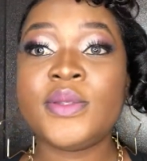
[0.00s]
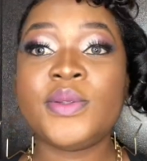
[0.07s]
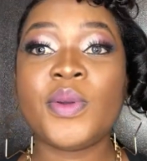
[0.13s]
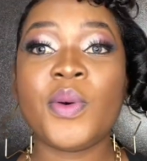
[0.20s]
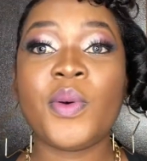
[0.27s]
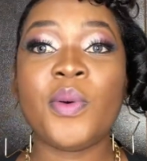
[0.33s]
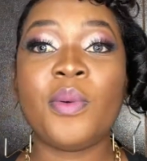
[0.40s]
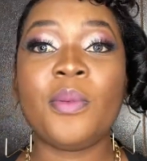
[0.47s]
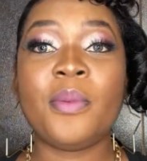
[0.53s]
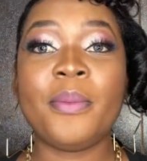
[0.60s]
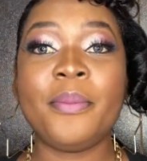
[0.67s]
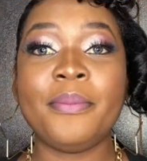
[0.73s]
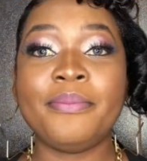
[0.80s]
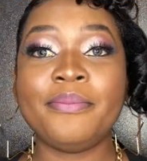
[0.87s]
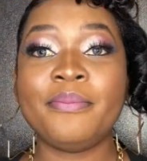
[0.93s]
So
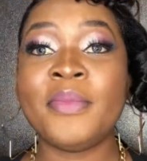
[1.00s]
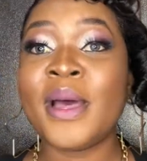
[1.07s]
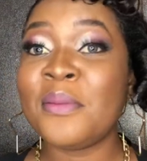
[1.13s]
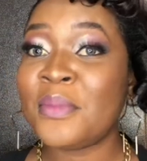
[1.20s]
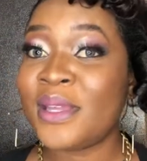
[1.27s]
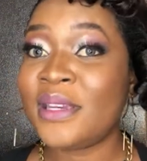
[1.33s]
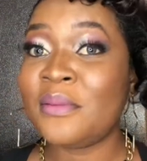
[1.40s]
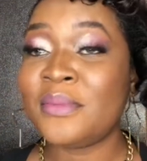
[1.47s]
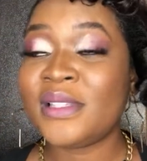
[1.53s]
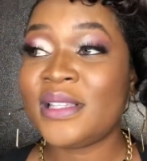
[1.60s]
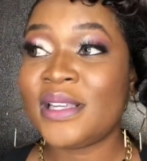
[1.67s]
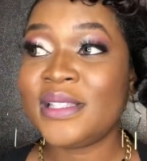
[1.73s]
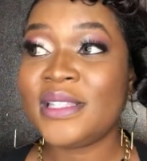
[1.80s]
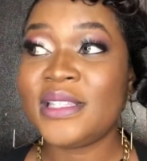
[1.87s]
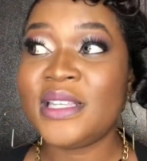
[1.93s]
my madam was
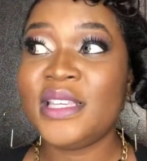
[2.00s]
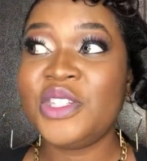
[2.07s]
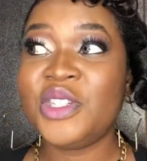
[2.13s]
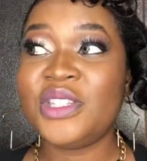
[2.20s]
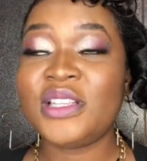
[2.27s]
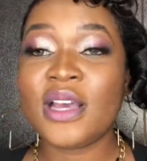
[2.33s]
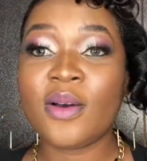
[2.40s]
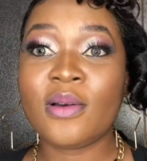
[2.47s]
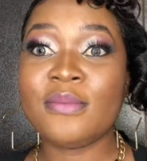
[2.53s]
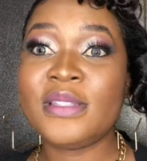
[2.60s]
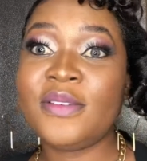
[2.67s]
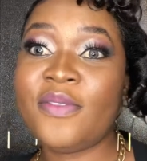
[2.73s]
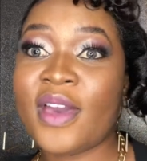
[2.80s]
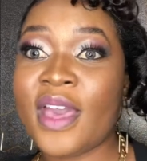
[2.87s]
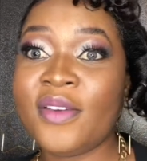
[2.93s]
Auntie C, she's a
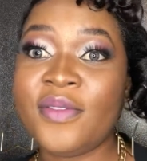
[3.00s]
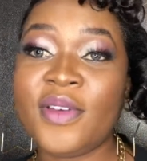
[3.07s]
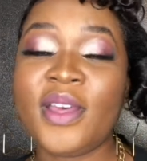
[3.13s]
concubine.